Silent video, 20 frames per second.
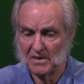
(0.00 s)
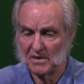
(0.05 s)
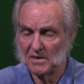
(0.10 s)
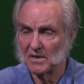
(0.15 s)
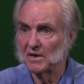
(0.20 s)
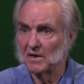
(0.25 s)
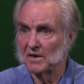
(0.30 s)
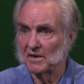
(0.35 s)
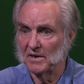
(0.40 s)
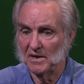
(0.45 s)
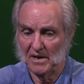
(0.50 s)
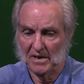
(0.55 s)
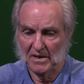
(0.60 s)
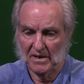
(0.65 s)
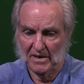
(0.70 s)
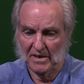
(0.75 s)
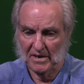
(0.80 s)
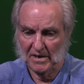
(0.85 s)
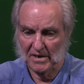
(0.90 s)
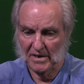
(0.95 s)

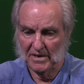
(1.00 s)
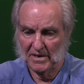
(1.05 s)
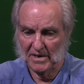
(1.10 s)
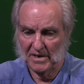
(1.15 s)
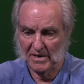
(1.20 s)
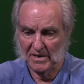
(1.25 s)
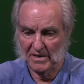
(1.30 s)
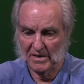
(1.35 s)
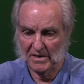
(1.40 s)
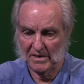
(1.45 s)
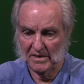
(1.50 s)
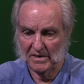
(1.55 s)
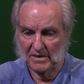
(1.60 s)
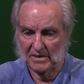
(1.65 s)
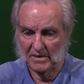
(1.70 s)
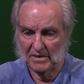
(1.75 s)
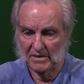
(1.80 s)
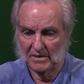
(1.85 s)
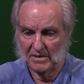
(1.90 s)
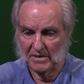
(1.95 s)
I had
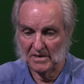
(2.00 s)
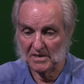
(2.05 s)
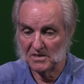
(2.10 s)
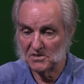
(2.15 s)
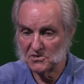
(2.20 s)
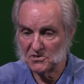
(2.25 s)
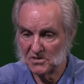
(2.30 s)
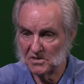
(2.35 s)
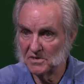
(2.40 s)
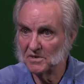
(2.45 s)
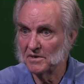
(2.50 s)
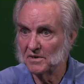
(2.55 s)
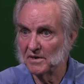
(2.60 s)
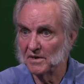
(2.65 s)
a engine,